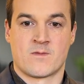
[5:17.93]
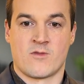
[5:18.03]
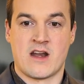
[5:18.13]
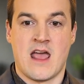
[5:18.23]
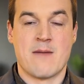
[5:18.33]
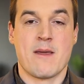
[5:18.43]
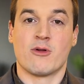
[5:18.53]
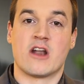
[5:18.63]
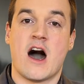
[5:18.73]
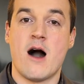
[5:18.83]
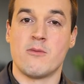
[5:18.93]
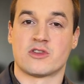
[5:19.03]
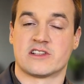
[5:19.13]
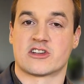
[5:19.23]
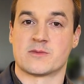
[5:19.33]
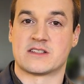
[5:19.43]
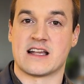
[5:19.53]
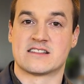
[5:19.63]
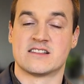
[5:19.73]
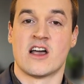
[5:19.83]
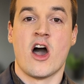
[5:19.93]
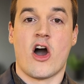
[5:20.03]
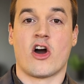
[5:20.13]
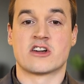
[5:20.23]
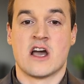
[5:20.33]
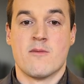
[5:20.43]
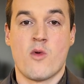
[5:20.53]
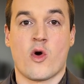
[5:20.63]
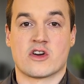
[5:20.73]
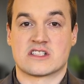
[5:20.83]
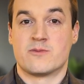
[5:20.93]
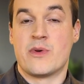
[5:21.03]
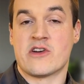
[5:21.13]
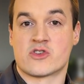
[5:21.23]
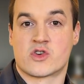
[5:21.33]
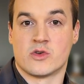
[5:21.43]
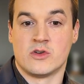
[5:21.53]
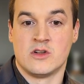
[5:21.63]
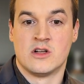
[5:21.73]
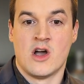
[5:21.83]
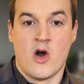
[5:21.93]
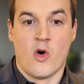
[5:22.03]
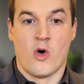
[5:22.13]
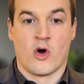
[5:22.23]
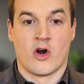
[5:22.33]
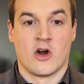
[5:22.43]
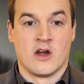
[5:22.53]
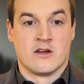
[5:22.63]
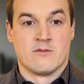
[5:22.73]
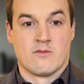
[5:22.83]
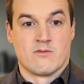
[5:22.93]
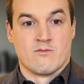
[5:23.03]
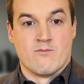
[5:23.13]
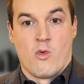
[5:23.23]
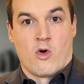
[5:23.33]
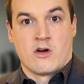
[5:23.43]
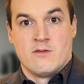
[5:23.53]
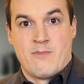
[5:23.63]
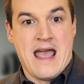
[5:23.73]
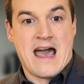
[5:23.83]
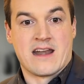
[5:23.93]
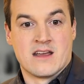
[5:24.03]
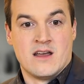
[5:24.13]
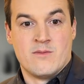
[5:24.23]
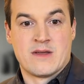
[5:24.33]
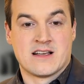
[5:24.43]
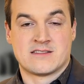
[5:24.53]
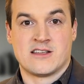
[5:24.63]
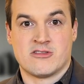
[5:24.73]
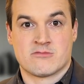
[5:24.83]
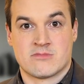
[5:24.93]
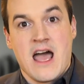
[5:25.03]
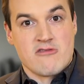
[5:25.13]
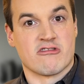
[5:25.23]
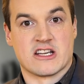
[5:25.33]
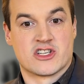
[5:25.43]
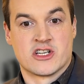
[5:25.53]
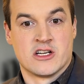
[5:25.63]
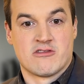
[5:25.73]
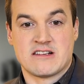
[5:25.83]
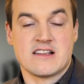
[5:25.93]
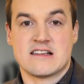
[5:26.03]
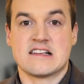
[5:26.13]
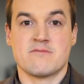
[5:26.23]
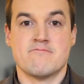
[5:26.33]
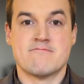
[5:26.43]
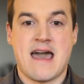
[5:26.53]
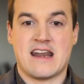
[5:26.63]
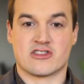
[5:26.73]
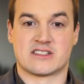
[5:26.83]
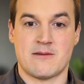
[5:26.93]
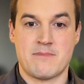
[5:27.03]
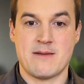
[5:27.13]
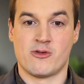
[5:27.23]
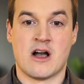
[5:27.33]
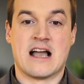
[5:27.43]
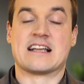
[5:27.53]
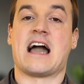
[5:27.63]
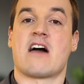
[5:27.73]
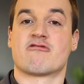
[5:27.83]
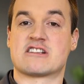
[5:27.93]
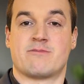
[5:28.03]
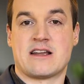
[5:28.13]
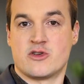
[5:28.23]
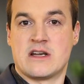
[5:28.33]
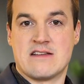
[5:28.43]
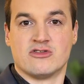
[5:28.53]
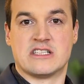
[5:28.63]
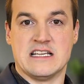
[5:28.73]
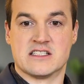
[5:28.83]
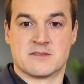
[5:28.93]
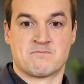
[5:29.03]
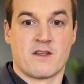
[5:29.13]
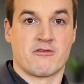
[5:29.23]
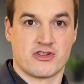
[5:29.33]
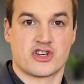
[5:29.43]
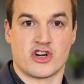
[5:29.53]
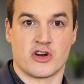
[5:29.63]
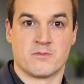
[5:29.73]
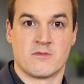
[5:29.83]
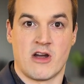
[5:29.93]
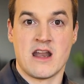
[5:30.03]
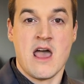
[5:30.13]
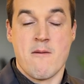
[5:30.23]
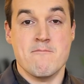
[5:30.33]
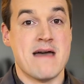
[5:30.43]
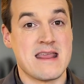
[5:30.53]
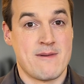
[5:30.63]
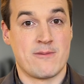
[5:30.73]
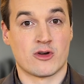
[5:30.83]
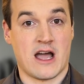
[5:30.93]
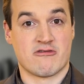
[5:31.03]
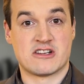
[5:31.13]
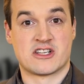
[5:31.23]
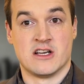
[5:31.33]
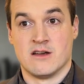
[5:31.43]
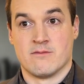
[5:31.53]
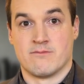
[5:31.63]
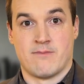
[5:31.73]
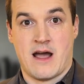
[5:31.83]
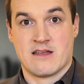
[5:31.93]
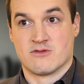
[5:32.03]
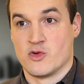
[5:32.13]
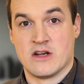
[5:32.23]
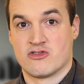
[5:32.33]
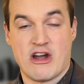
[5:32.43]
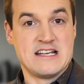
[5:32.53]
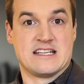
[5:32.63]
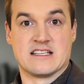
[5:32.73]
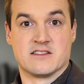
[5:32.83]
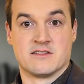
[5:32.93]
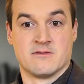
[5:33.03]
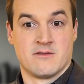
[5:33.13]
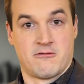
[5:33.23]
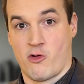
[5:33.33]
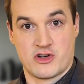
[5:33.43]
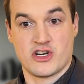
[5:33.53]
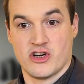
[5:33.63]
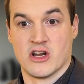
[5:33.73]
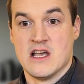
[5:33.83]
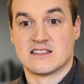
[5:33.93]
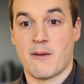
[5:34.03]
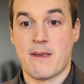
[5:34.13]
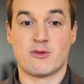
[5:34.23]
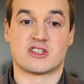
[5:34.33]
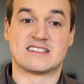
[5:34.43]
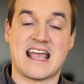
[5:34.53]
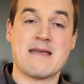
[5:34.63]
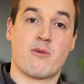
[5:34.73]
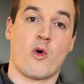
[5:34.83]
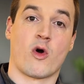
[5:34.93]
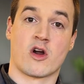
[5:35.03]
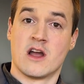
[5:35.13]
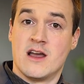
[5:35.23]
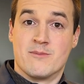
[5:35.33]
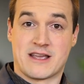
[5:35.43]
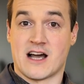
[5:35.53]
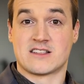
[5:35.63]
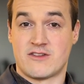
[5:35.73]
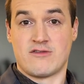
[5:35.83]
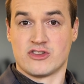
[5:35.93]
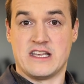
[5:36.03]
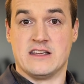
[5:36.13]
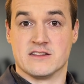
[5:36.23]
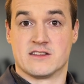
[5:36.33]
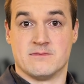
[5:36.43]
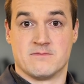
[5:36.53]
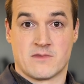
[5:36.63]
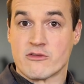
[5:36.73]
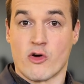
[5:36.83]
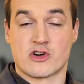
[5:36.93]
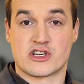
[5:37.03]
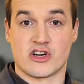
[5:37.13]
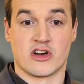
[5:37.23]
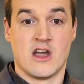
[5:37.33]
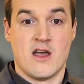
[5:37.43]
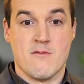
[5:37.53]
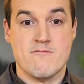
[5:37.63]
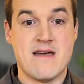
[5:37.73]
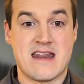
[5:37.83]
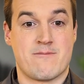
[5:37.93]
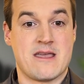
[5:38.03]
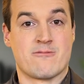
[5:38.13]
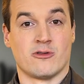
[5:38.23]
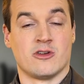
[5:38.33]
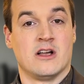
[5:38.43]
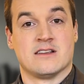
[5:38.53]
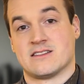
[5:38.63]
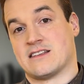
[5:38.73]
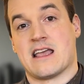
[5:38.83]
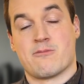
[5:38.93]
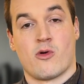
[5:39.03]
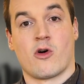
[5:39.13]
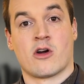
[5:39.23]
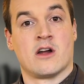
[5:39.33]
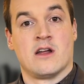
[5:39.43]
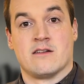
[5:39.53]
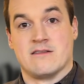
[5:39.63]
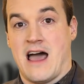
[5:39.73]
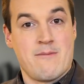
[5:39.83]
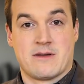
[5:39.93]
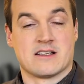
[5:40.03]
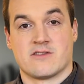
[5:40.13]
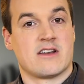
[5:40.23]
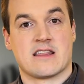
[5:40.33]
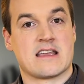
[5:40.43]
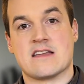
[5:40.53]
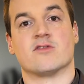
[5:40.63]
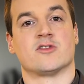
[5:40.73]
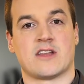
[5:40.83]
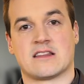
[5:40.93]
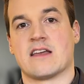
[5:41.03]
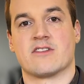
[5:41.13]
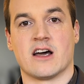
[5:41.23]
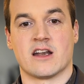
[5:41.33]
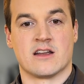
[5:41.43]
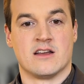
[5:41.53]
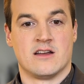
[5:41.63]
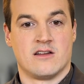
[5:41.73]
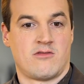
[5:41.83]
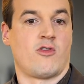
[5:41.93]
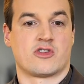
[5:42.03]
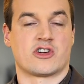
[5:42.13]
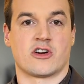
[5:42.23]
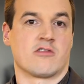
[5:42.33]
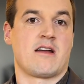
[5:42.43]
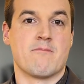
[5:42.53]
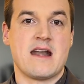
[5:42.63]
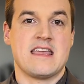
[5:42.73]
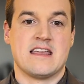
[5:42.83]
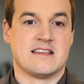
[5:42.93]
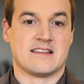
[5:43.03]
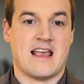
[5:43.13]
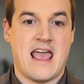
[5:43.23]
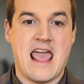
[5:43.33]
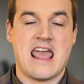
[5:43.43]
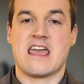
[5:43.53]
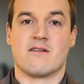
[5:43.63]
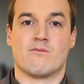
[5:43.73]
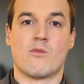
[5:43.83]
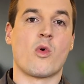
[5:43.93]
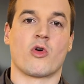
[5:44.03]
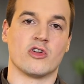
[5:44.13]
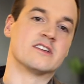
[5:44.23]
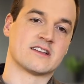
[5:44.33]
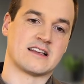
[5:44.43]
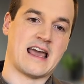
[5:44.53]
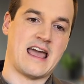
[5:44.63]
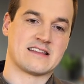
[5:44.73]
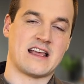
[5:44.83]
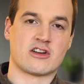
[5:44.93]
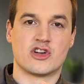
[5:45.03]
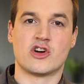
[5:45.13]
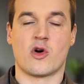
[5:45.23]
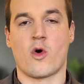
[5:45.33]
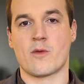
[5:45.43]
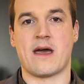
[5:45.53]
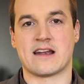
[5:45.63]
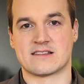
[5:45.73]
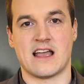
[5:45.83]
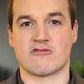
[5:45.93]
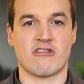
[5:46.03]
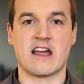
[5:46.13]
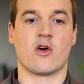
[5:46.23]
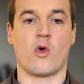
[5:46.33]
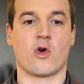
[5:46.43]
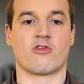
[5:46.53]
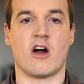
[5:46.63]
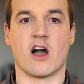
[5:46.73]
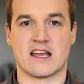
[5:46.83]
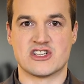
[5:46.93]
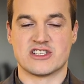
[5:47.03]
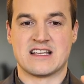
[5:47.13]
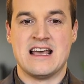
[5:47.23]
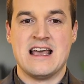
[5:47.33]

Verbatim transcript: right? And people in humble circumstances aren't more spiritual or more bad because they're not rich, right? It doesn't matter. Some people got rich by doing evil deeds, for sure, right? Many people got rich by doing great deeds, for sure. Some people stay poor because of evil deeds, for sure. Many people stay poor not because of anything evil that they've done, for sure, right? Money is amoral. It doesn't ha- it's not good or bad, it's not right or wrong. It just